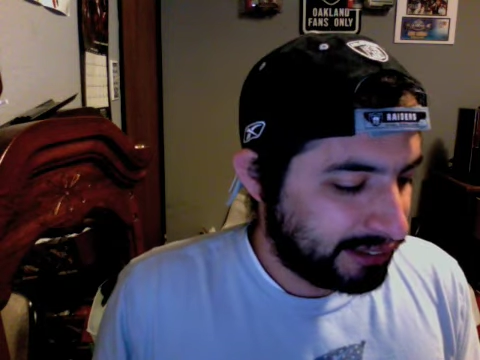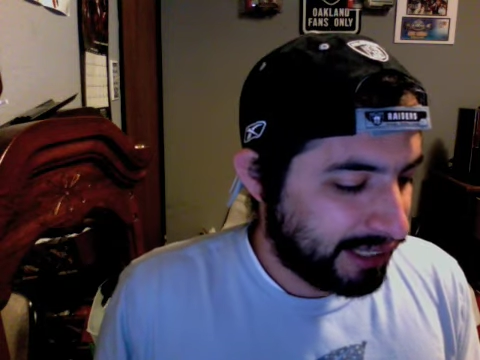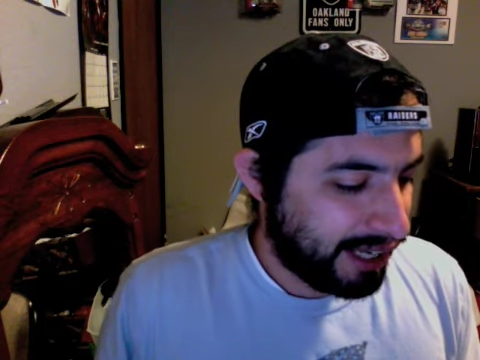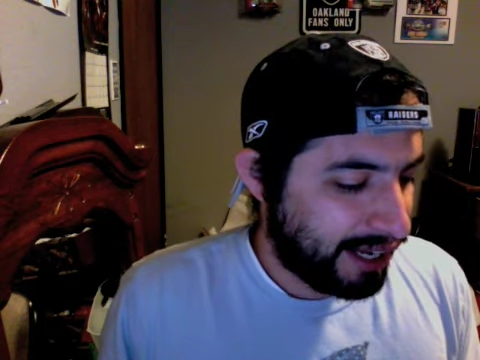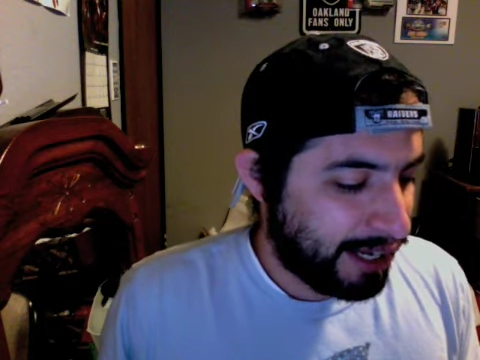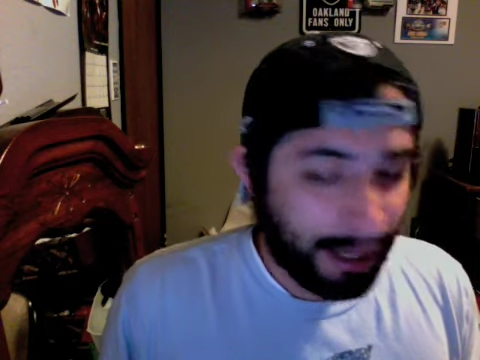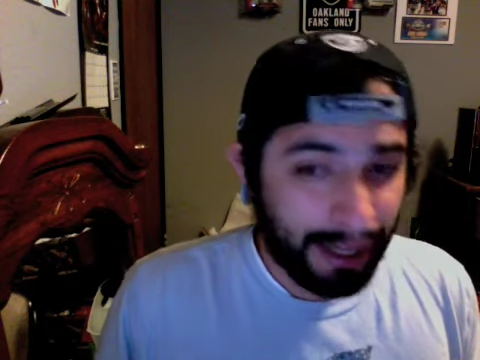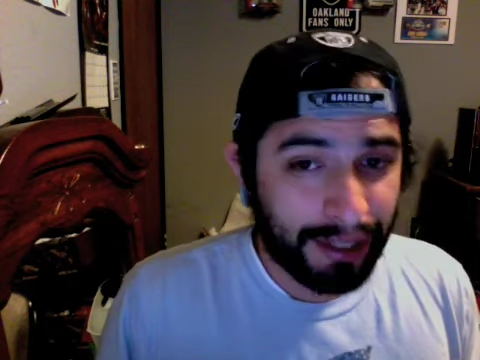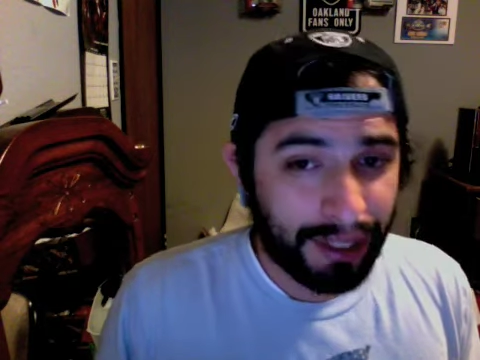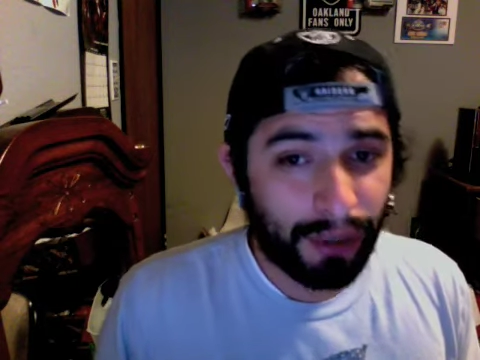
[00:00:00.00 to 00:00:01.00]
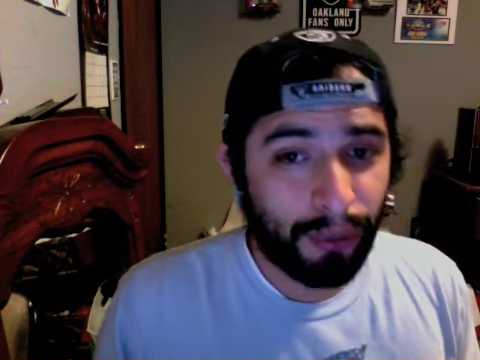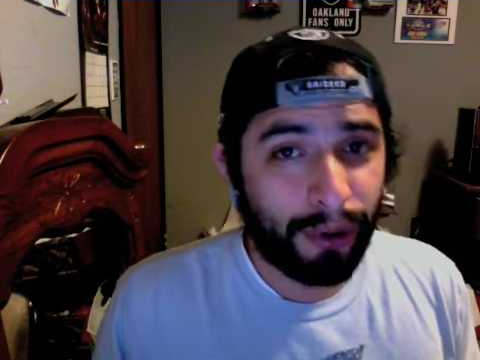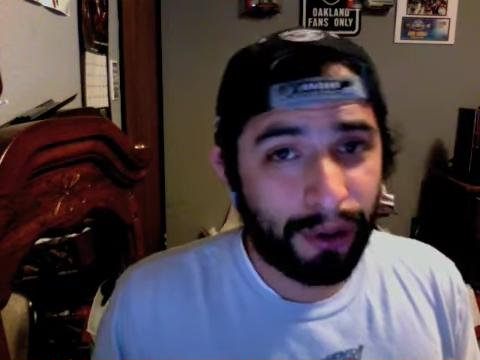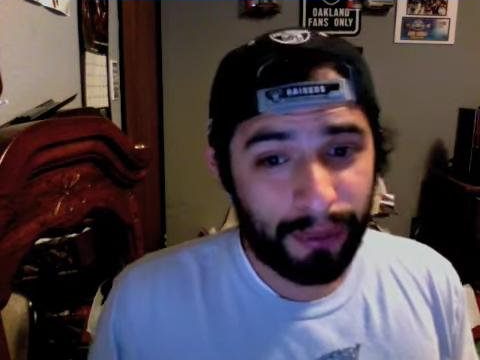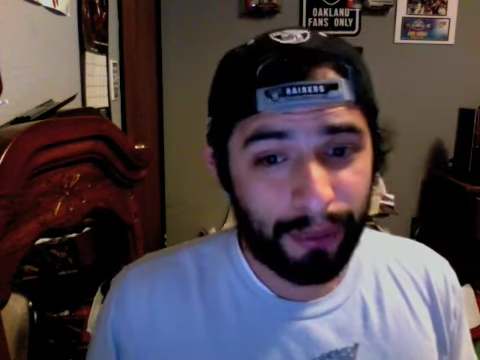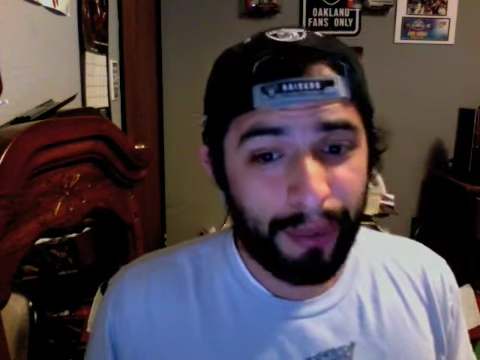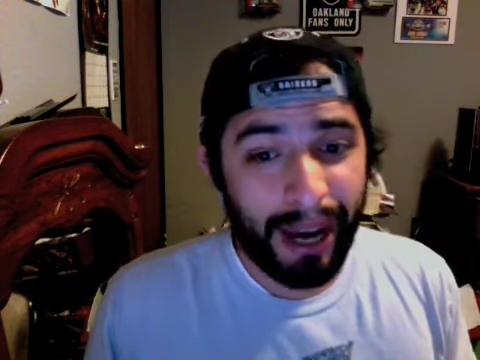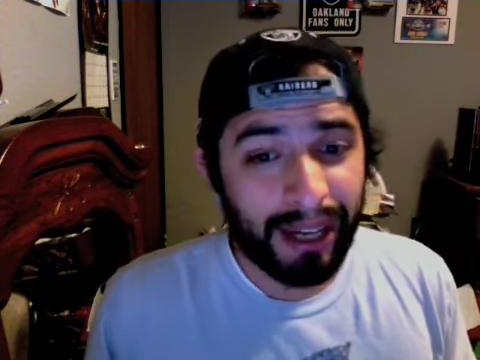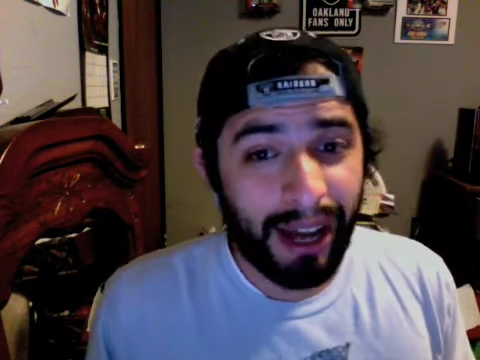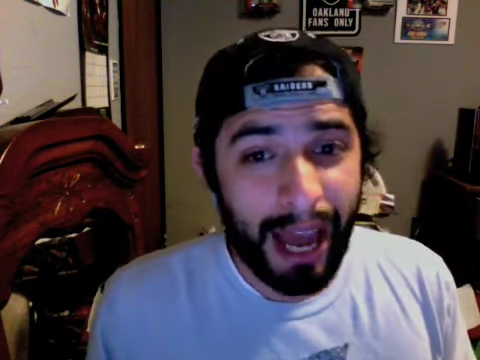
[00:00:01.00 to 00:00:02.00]
and and the Secret Warriors one
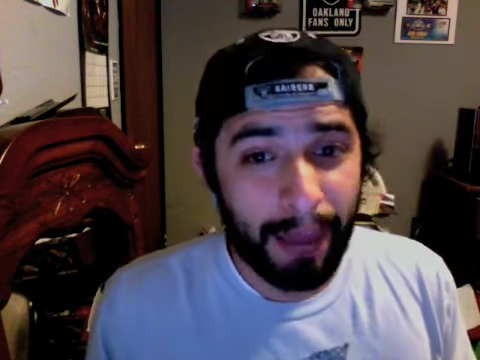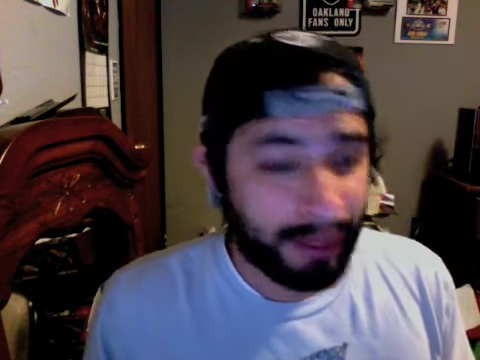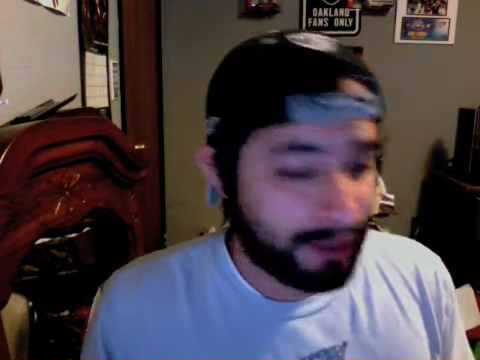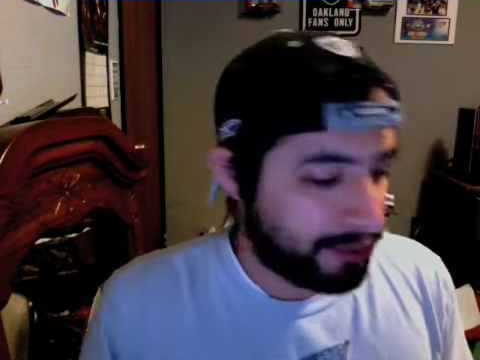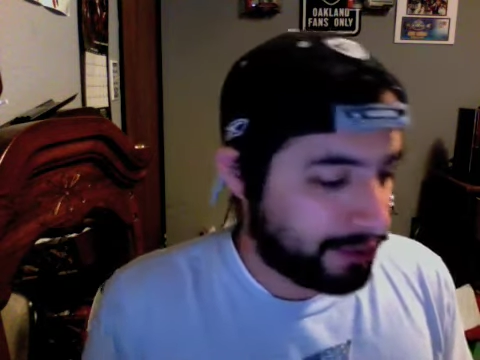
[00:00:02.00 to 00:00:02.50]
might not happen.